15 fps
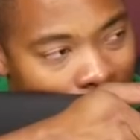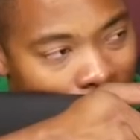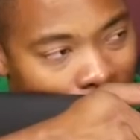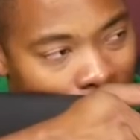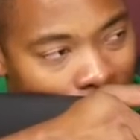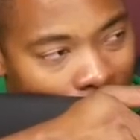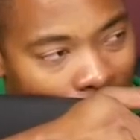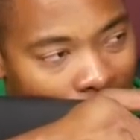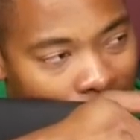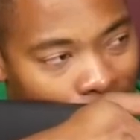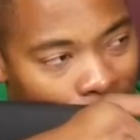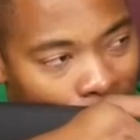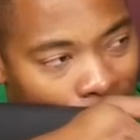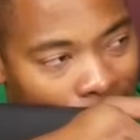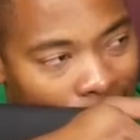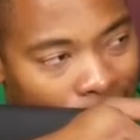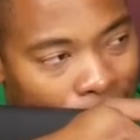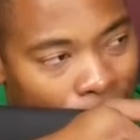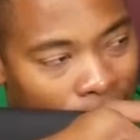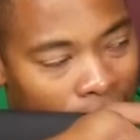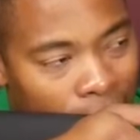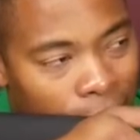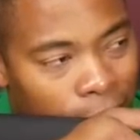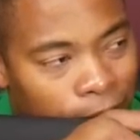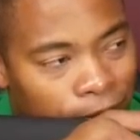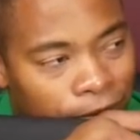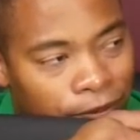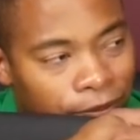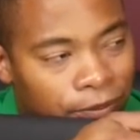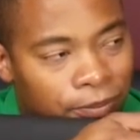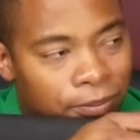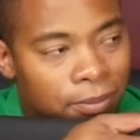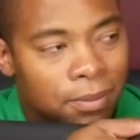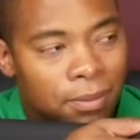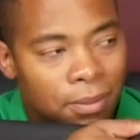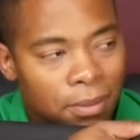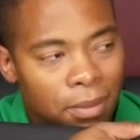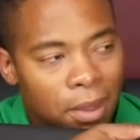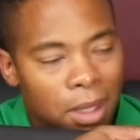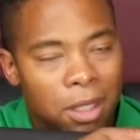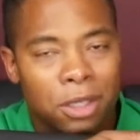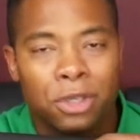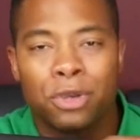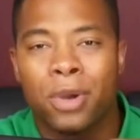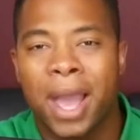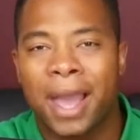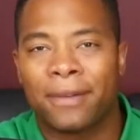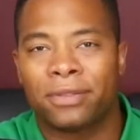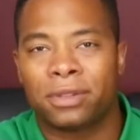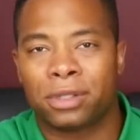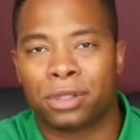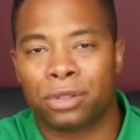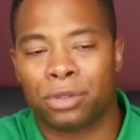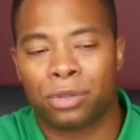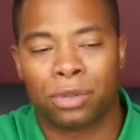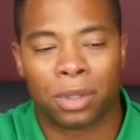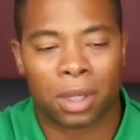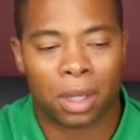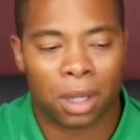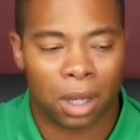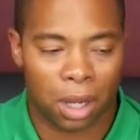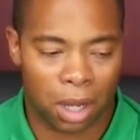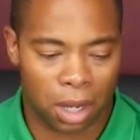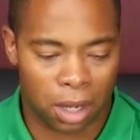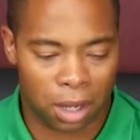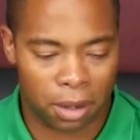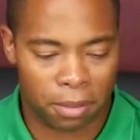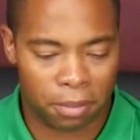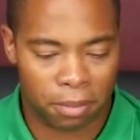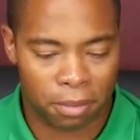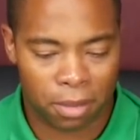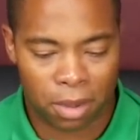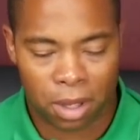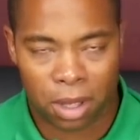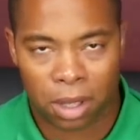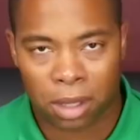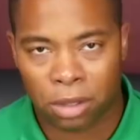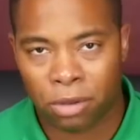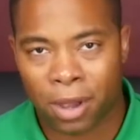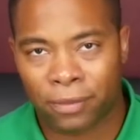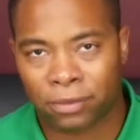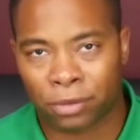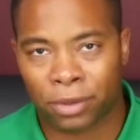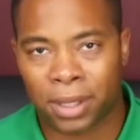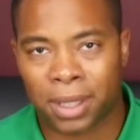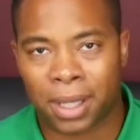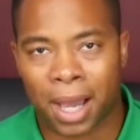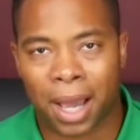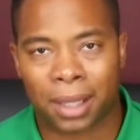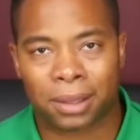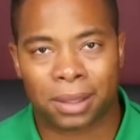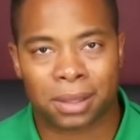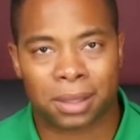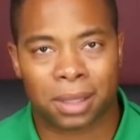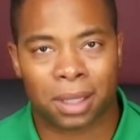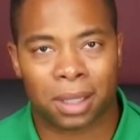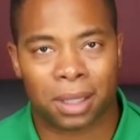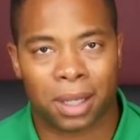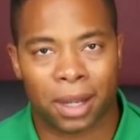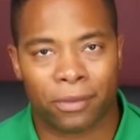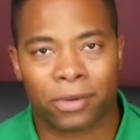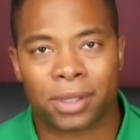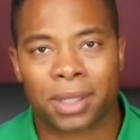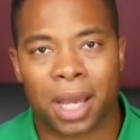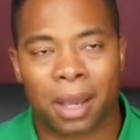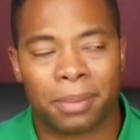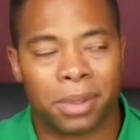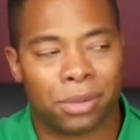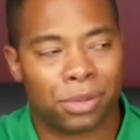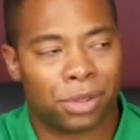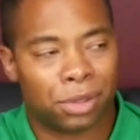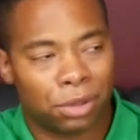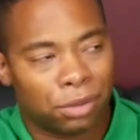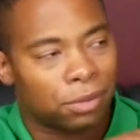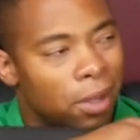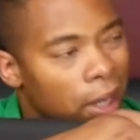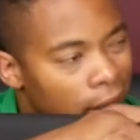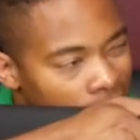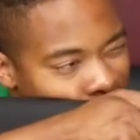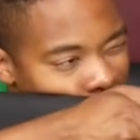You go ahead and pull that trigger. You have to recock this gun every time you shoot, right?